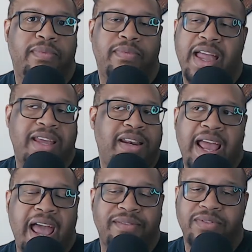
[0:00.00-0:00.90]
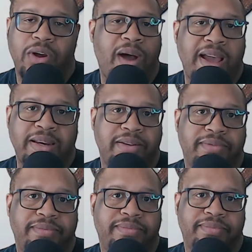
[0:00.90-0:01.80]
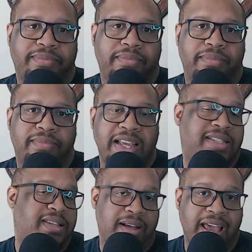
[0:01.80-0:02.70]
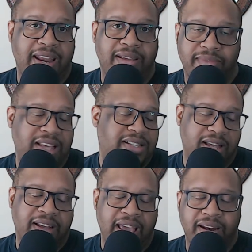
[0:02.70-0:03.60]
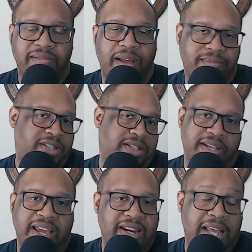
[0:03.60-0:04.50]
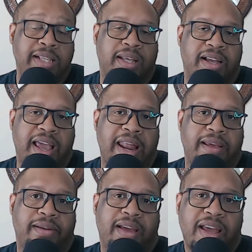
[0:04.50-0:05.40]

They have no idea. They suck at it. I'm just saying, they suck at it.